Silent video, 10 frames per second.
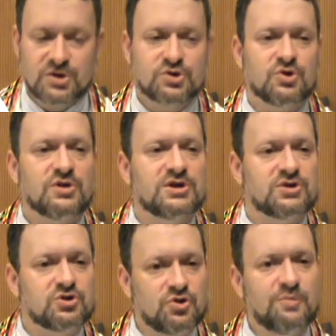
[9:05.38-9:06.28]
So they
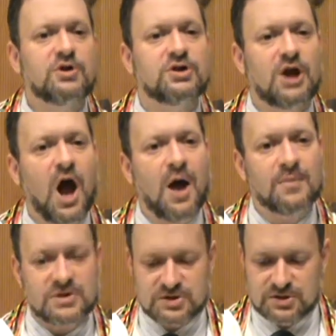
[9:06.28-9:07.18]
distributed
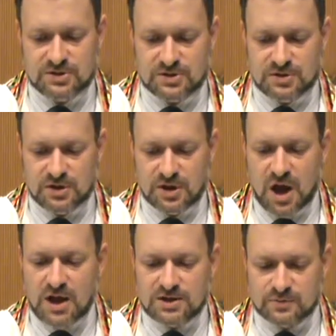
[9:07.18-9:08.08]
condoms
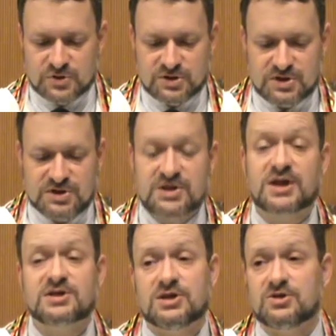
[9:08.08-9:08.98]
to
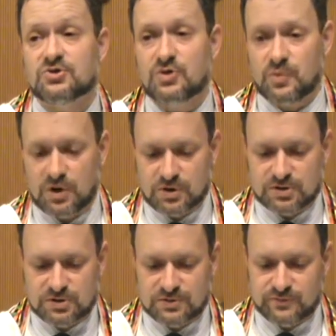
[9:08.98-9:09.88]
sex industry
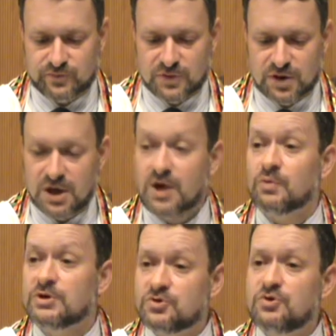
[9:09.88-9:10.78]
workers. It
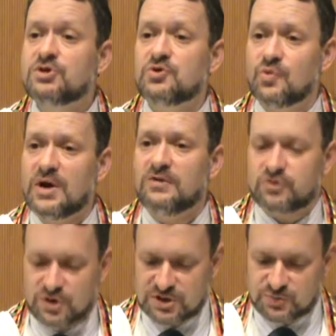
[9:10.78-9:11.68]
reduced the rate of
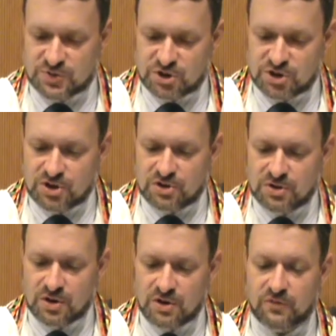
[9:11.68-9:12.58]
transmission,
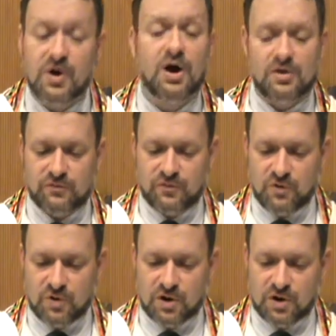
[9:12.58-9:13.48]

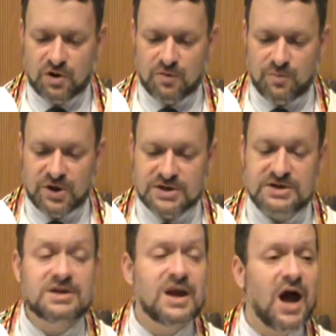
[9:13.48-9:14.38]
but it
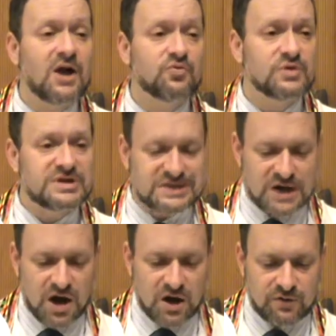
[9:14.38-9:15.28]
did not
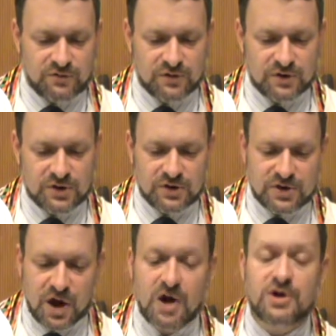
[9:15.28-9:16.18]
resolve
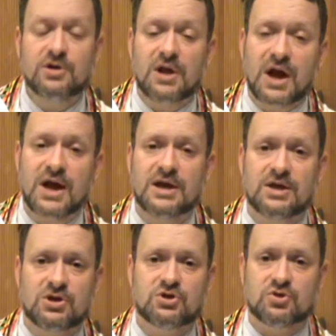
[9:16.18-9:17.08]
the underlying
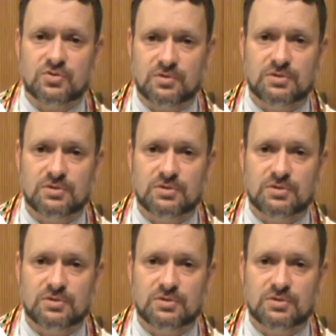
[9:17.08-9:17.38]
issue.